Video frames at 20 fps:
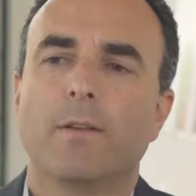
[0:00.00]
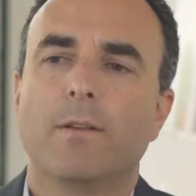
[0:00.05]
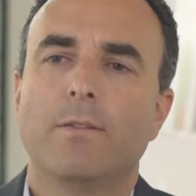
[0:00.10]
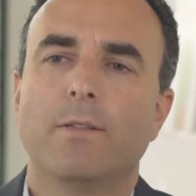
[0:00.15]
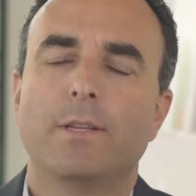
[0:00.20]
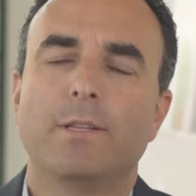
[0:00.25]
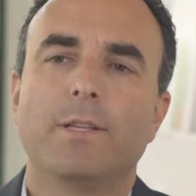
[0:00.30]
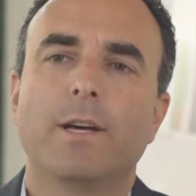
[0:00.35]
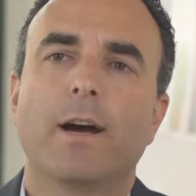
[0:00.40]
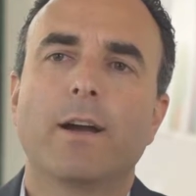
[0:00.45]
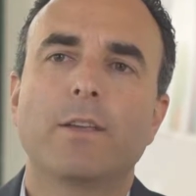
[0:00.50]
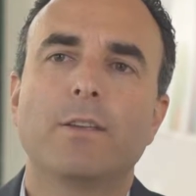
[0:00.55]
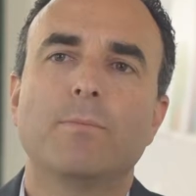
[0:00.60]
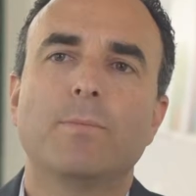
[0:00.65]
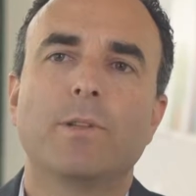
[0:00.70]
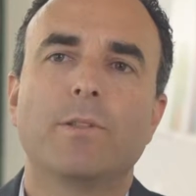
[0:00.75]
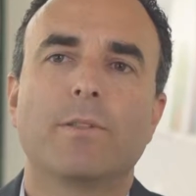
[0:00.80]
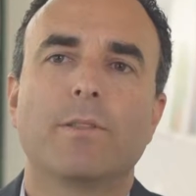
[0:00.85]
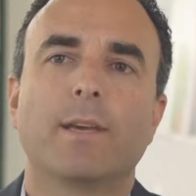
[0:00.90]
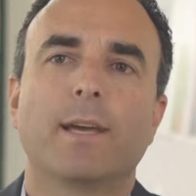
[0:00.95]
the
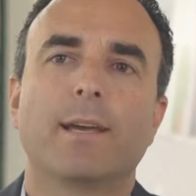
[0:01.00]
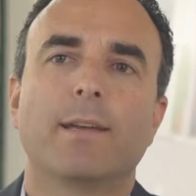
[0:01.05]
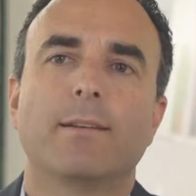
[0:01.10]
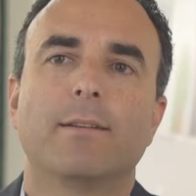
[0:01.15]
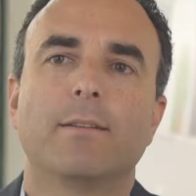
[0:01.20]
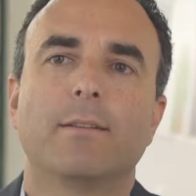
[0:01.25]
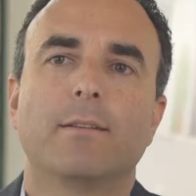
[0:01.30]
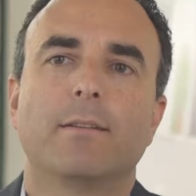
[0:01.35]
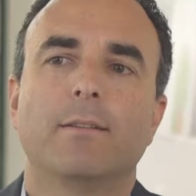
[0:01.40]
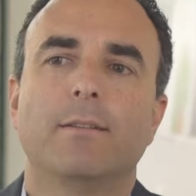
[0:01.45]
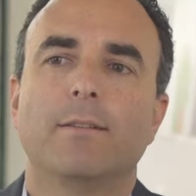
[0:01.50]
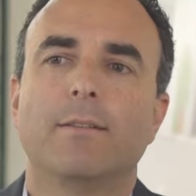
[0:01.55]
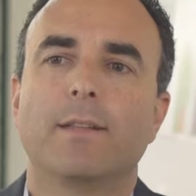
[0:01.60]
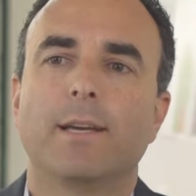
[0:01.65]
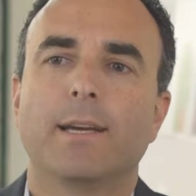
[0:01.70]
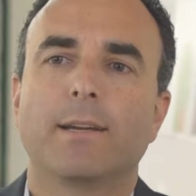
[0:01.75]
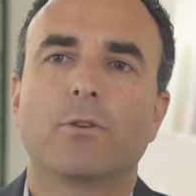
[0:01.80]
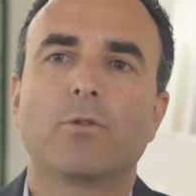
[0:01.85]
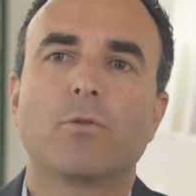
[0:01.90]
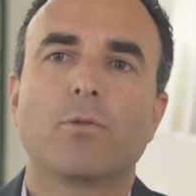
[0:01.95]
document
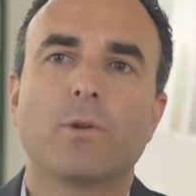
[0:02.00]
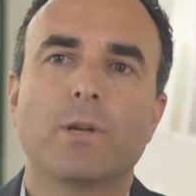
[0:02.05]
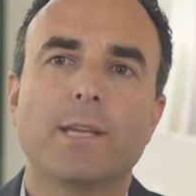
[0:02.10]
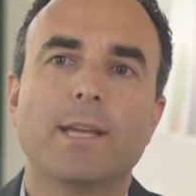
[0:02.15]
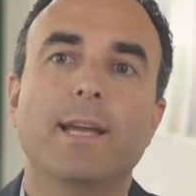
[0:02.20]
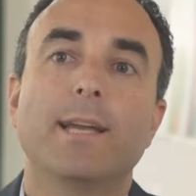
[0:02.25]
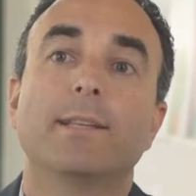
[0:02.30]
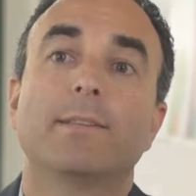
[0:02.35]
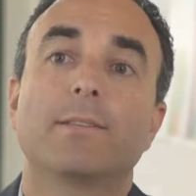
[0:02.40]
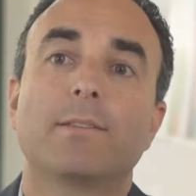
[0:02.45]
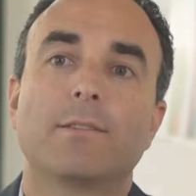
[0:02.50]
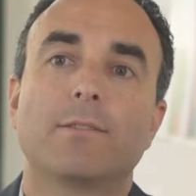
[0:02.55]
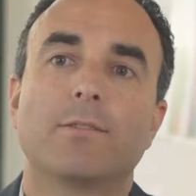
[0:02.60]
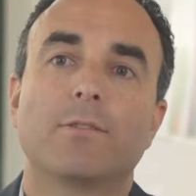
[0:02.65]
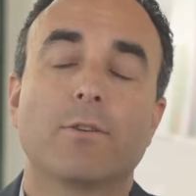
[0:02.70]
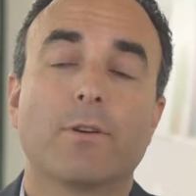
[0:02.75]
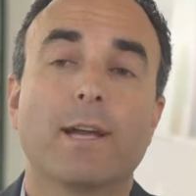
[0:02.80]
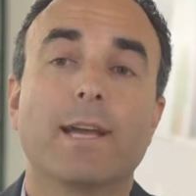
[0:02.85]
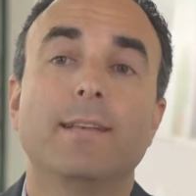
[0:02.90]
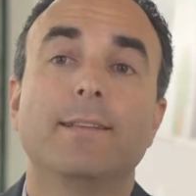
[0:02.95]
that creates
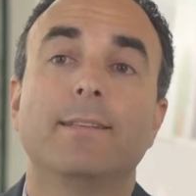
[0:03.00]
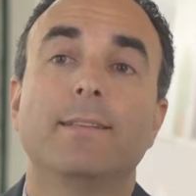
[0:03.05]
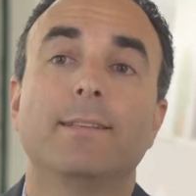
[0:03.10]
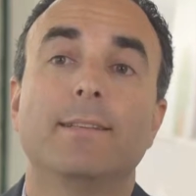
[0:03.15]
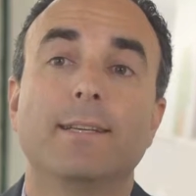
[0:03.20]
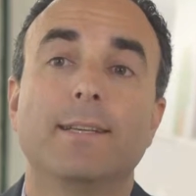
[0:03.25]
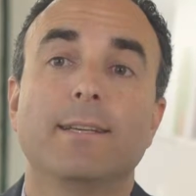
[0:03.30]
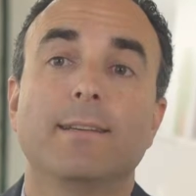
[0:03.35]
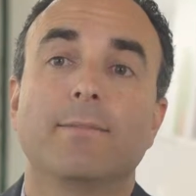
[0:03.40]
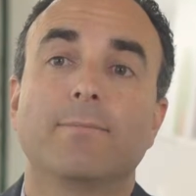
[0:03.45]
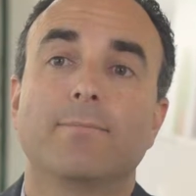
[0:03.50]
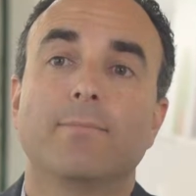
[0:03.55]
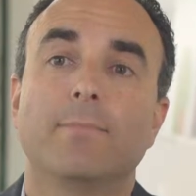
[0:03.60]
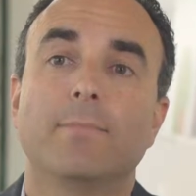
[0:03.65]
your entity.